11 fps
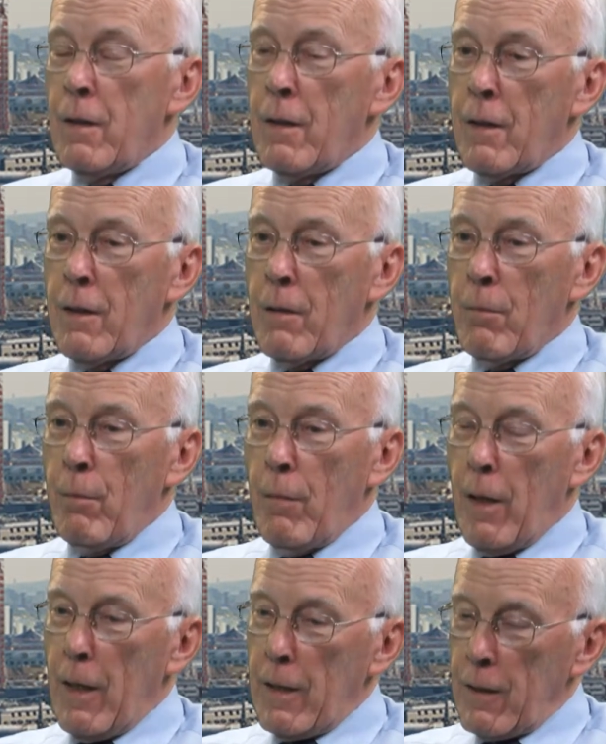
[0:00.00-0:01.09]

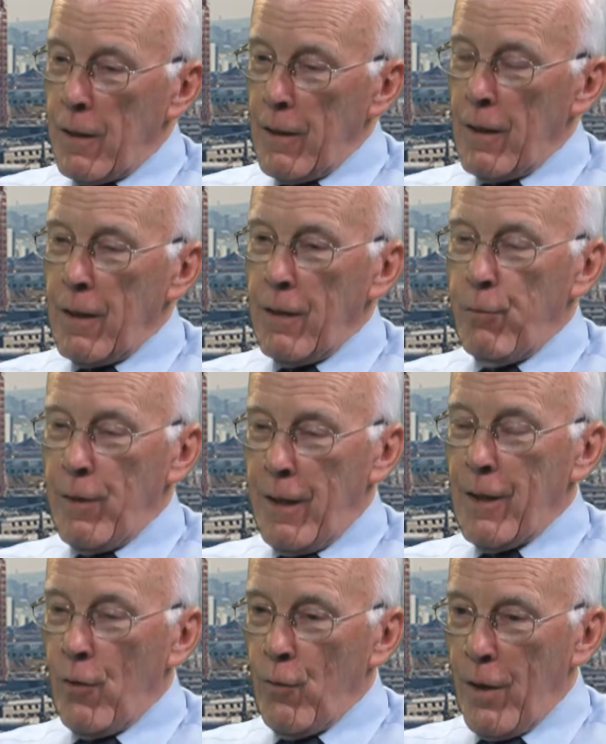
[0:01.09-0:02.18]
And clearly, if we get
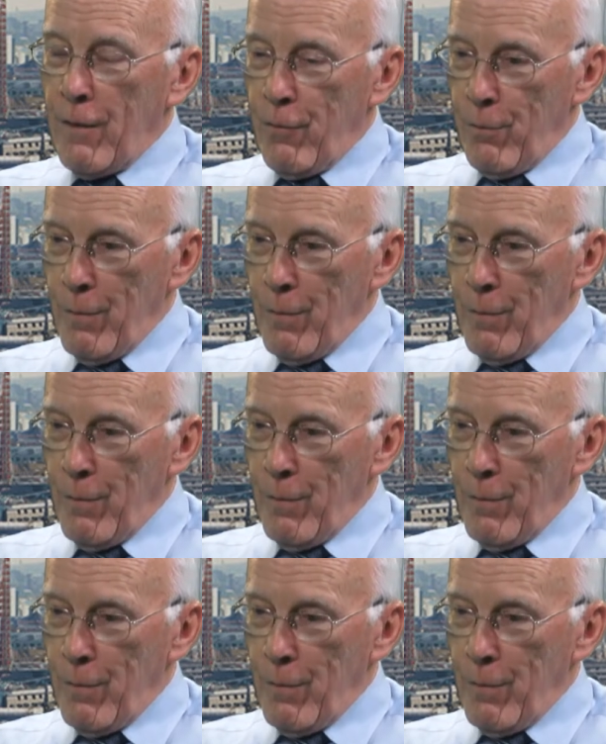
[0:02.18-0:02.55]
it right from